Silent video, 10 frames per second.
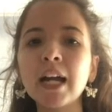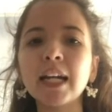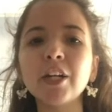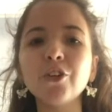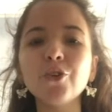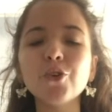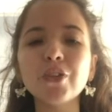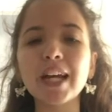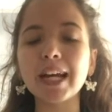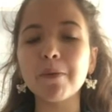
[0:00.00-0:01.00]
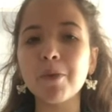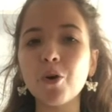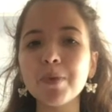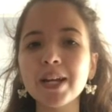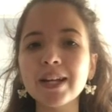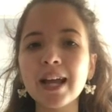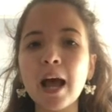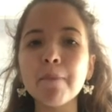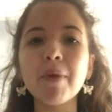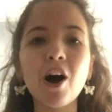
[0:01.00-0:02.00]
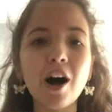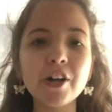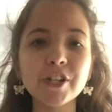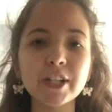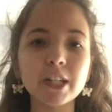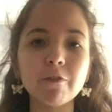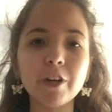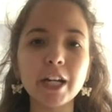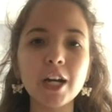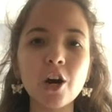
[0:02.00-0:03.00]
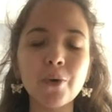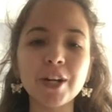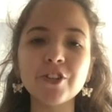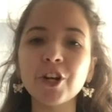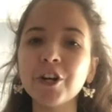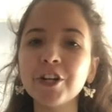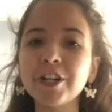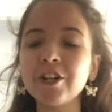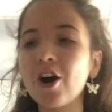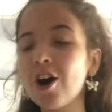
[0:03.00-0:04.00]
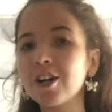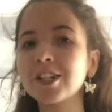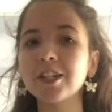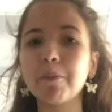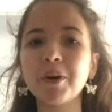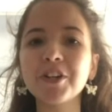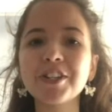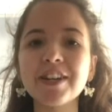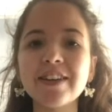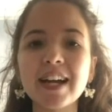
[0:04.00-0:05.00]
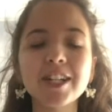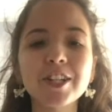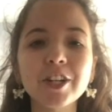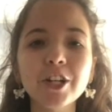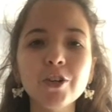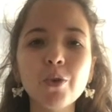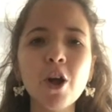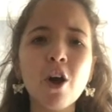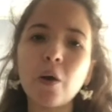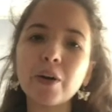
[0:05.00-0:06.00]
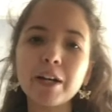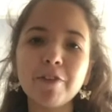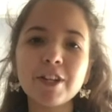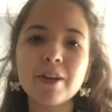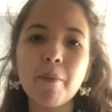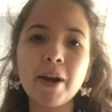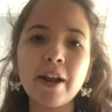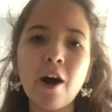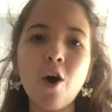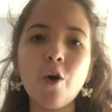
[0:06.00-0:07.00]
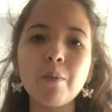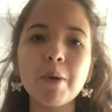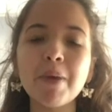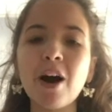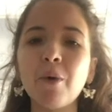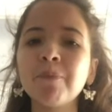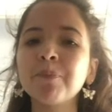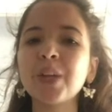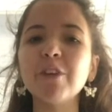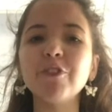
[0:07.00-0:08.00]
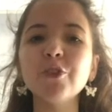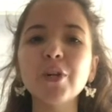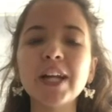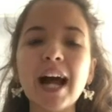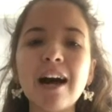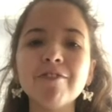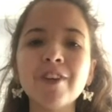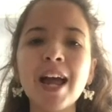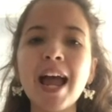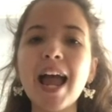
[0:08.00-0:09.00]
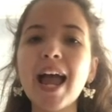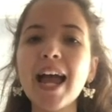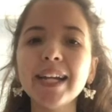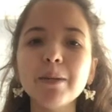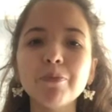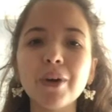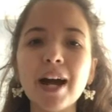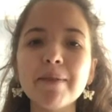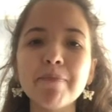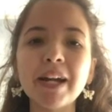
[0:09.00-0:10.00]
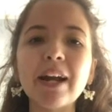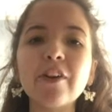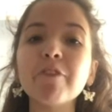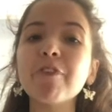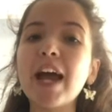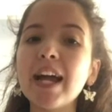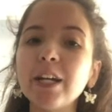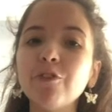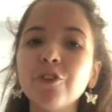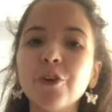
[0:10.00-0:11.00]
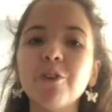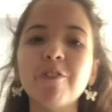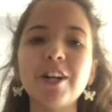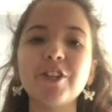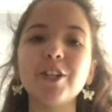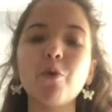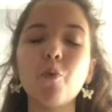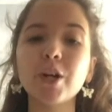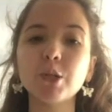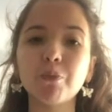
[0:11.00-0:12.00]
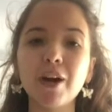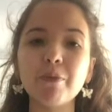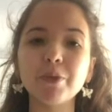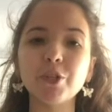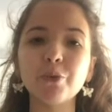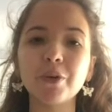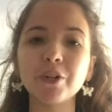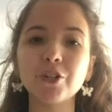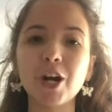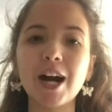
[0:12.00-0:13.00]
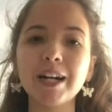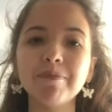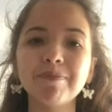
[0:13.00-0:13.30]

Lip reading: Can you take a moment, pause this video, and turn and talk to the person next to you, or even someone at home, about if you could have any bread made out of any fruit or veggie, which bread would you want to try?